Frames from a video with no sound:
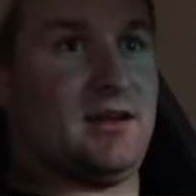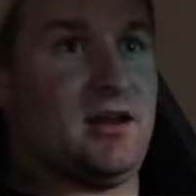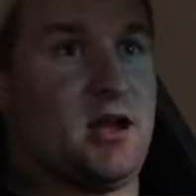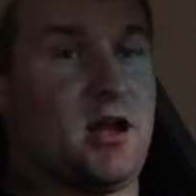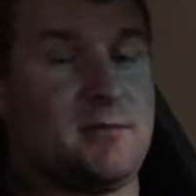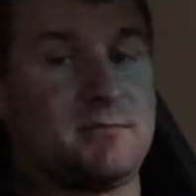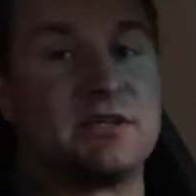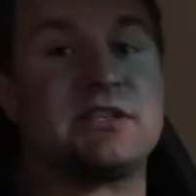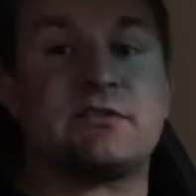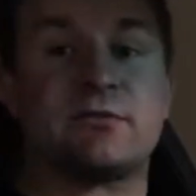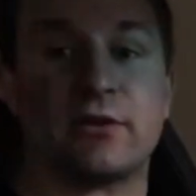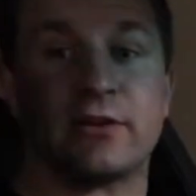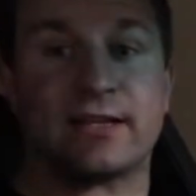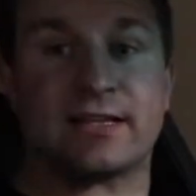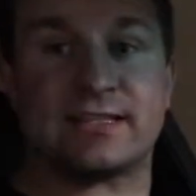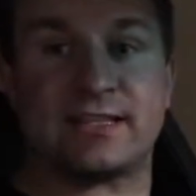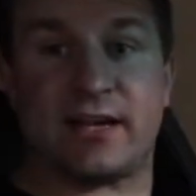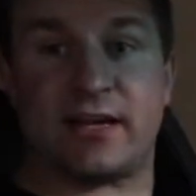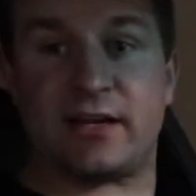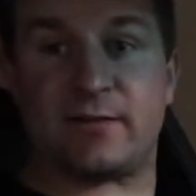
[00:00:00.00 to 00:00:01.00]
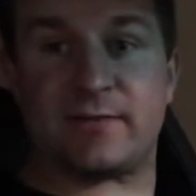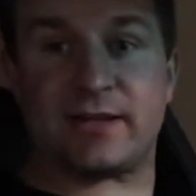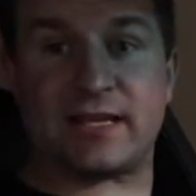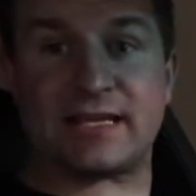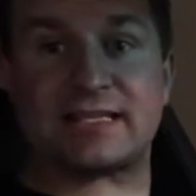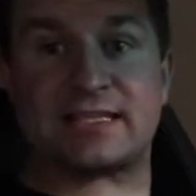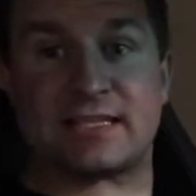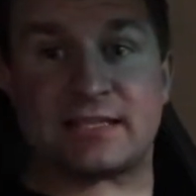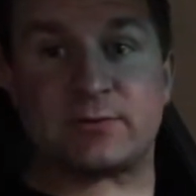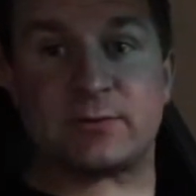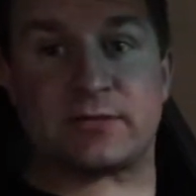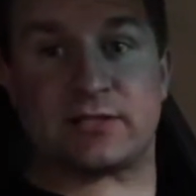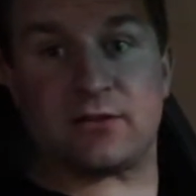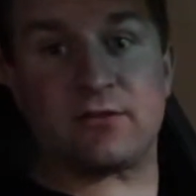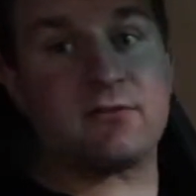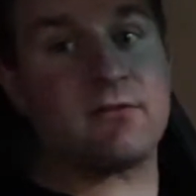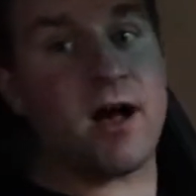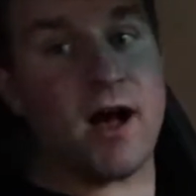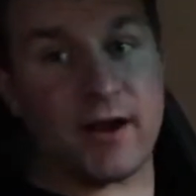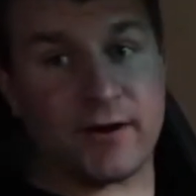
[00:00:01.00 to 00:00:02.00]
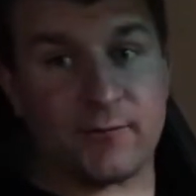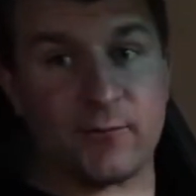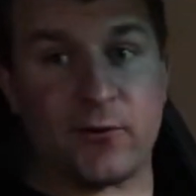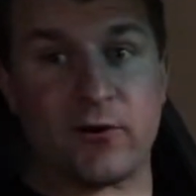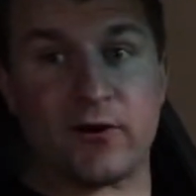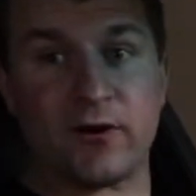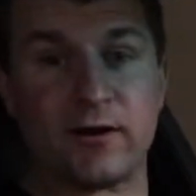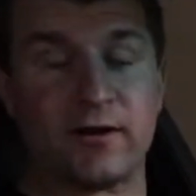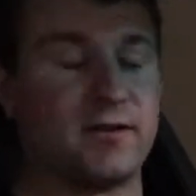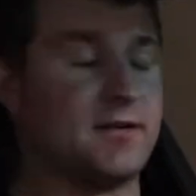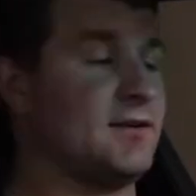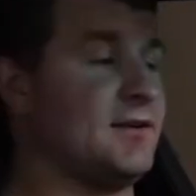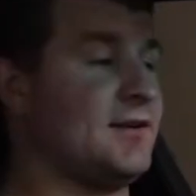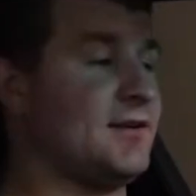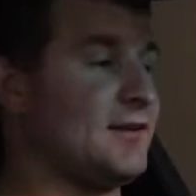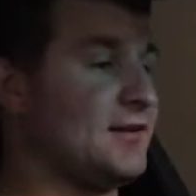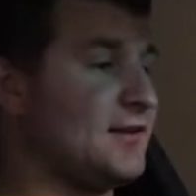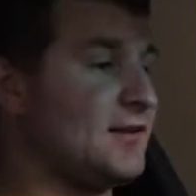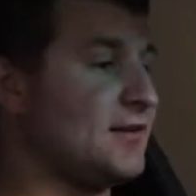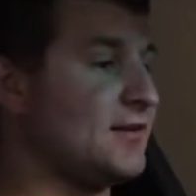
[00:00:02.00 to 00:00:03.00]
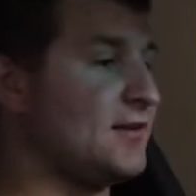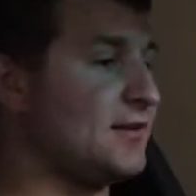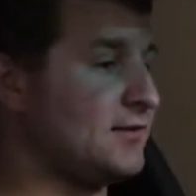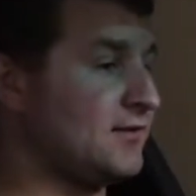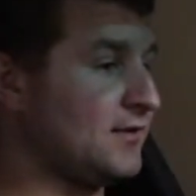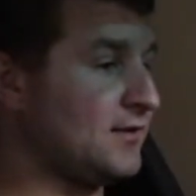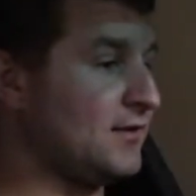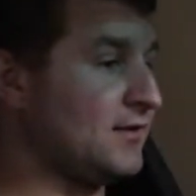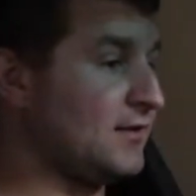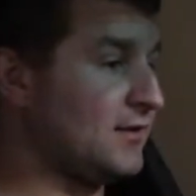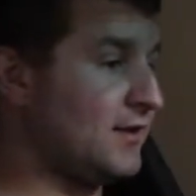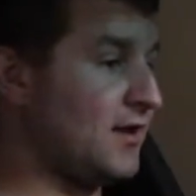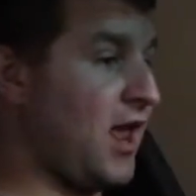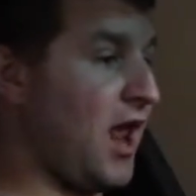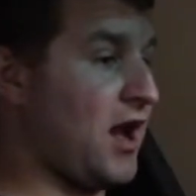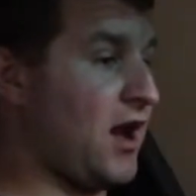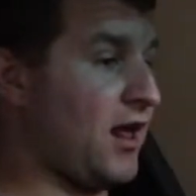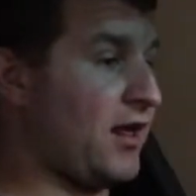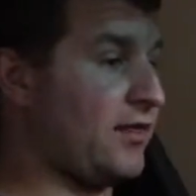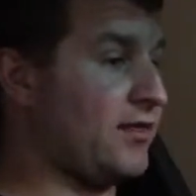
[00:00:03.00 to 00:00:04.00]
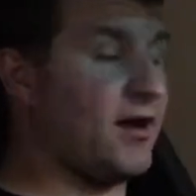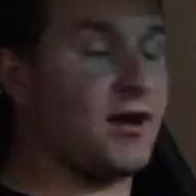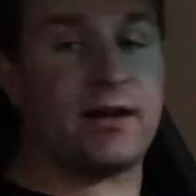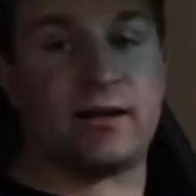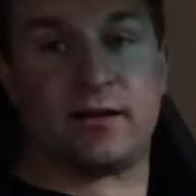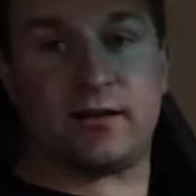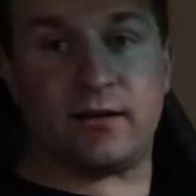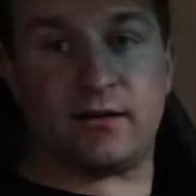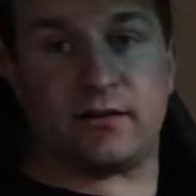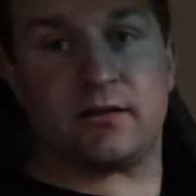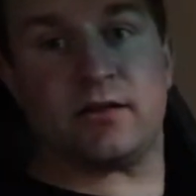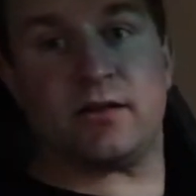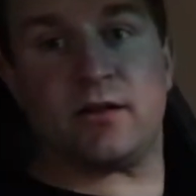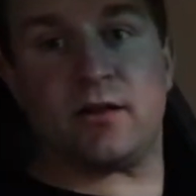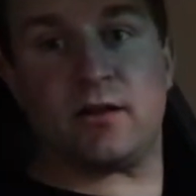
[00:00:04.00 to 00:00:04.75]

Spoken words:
I'm just really excited because this was a lot of work, and I thought, you